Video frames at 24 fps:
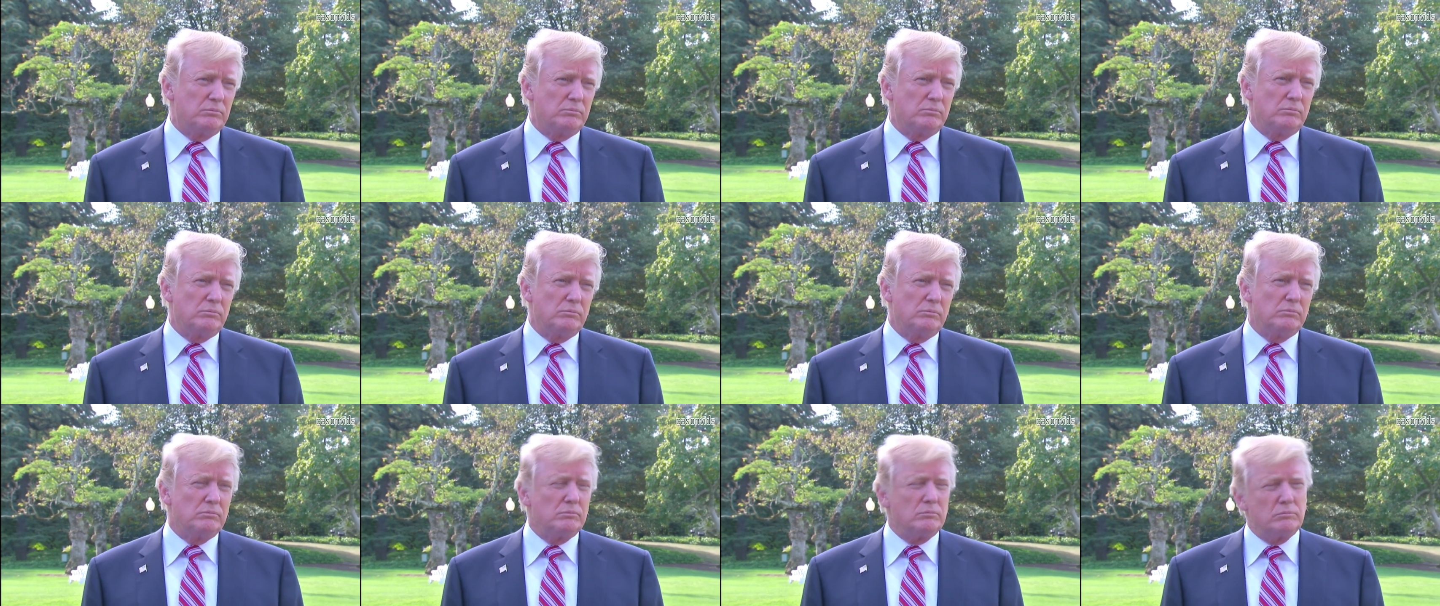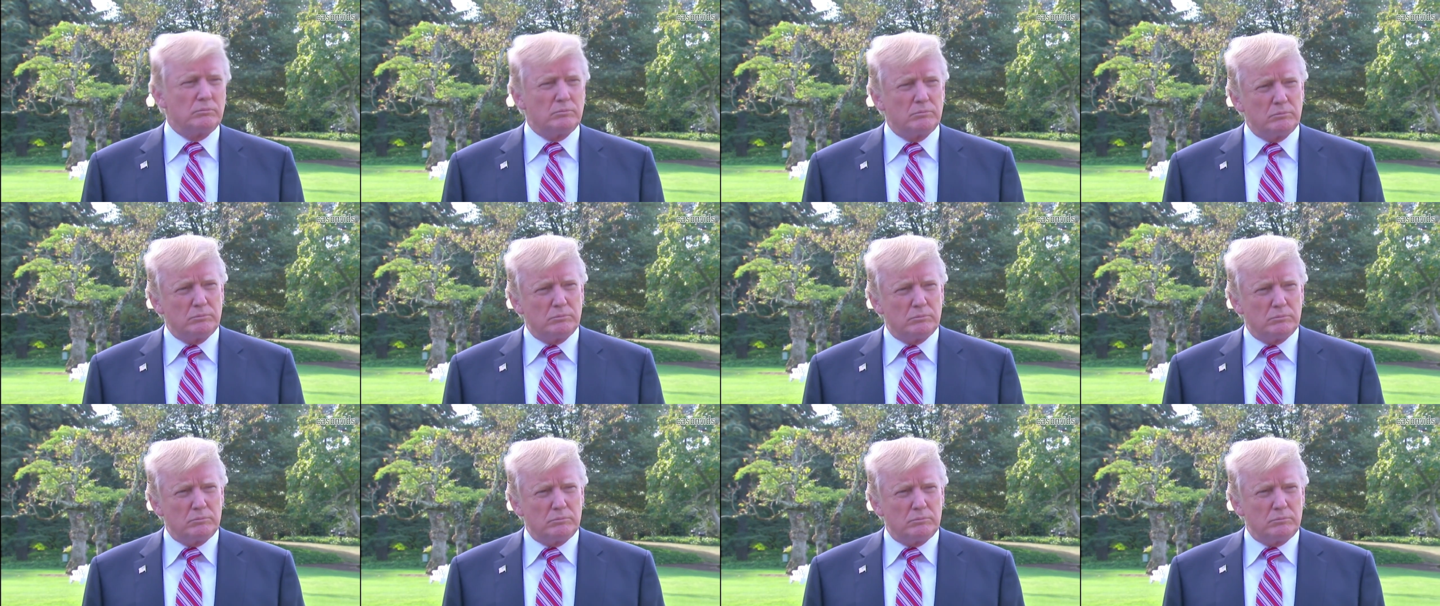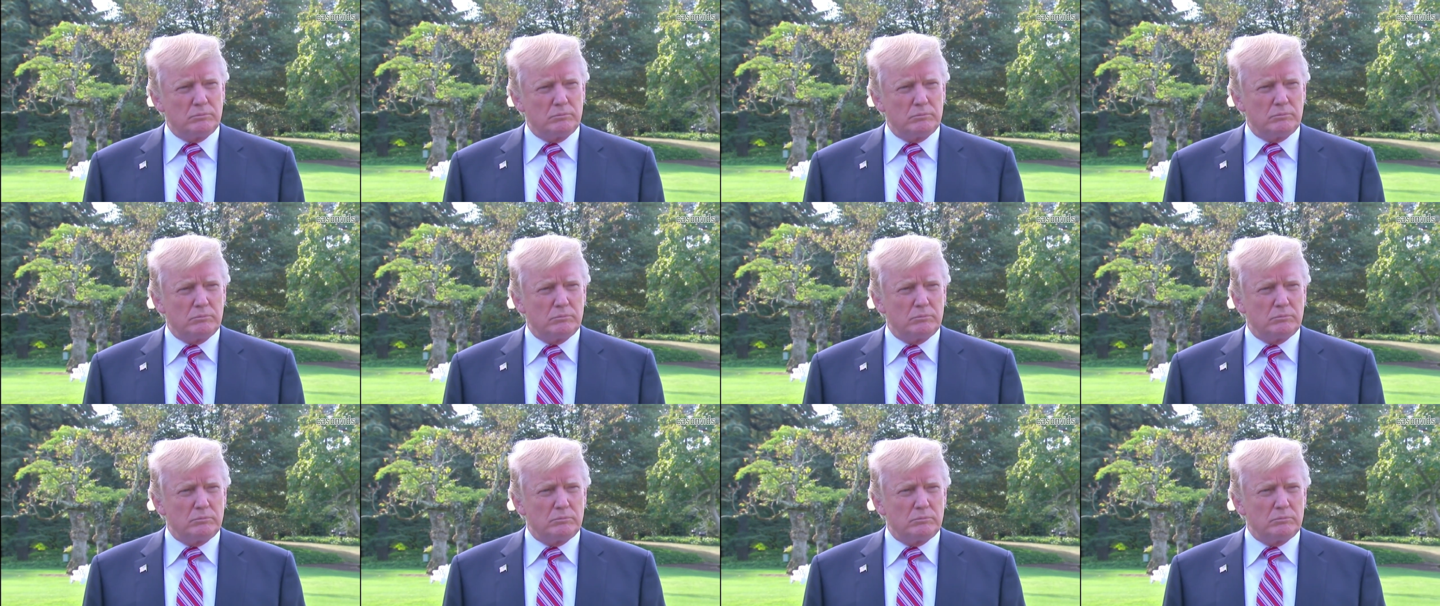
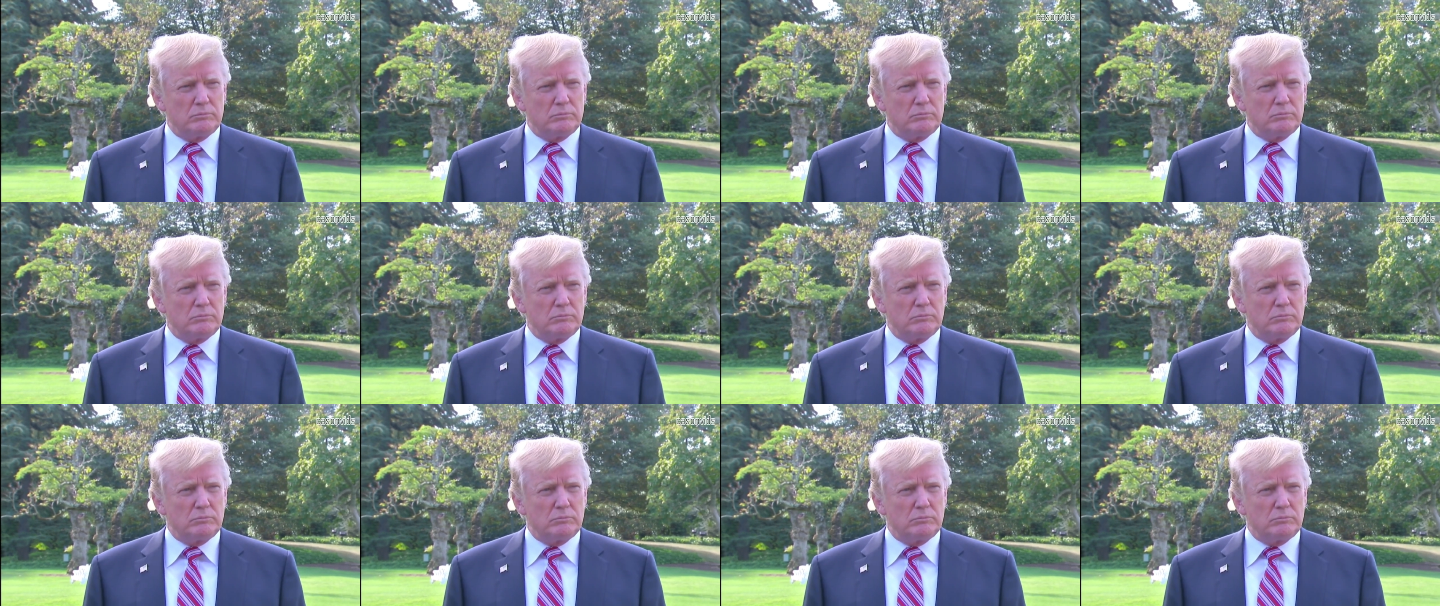(no one is talking)